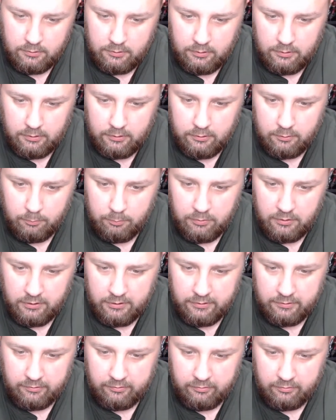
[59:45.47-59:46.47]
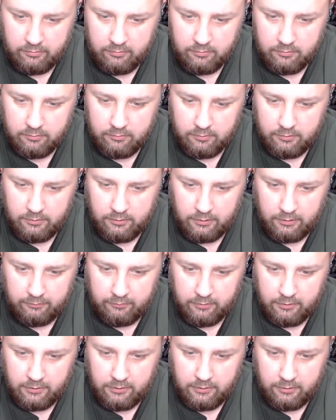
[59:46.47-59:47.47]
other bots, not
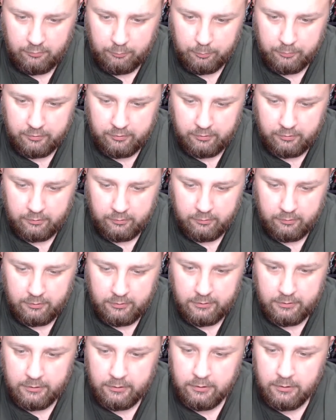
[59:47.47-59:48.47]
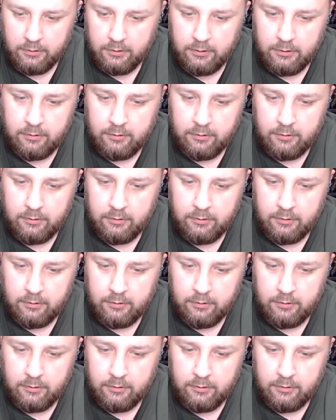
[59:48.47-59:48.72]
even in this particular line.